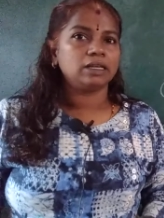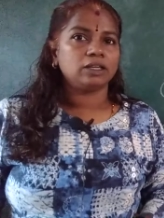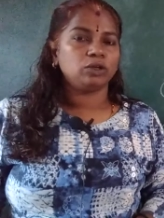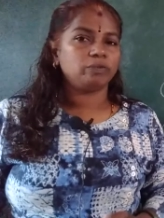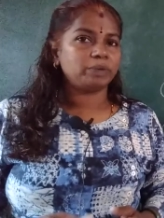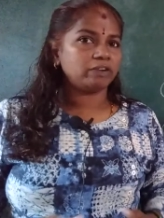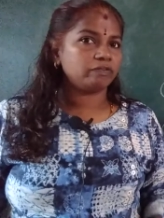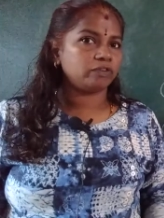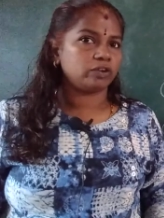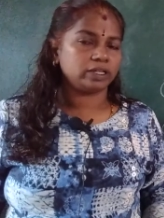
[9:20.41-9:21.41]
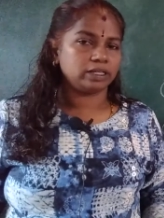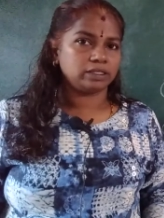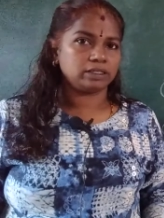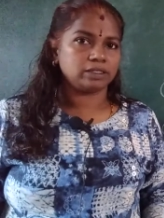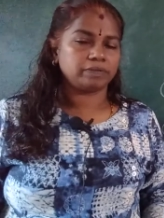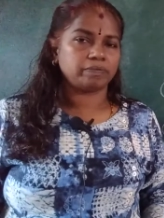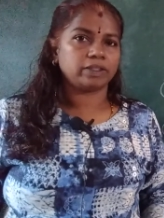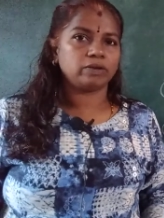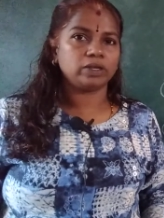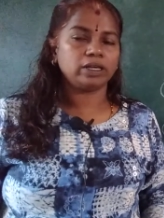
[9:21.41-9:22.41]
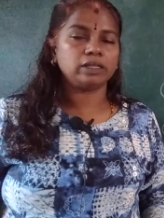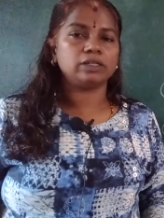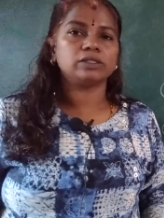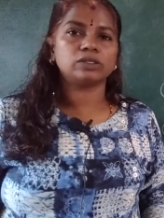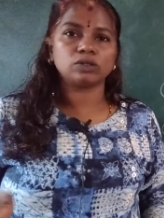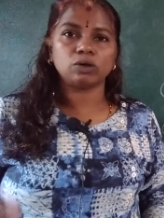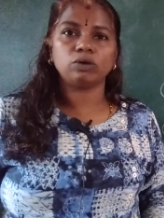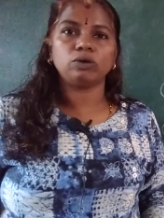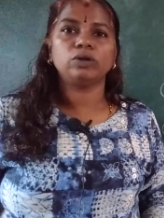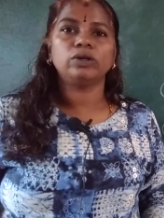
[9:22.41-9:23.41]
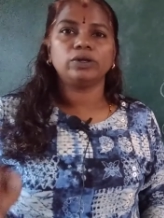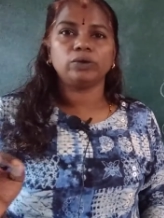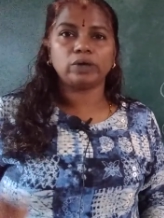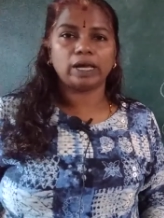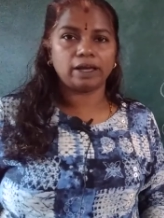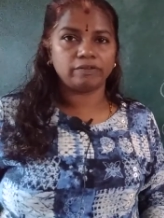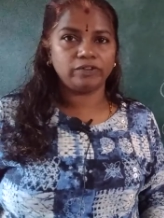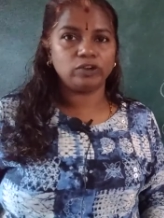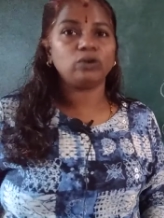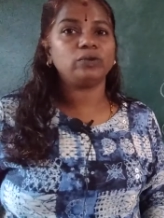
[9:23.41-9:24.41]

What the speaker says: you may forget it. Okay. So, you have to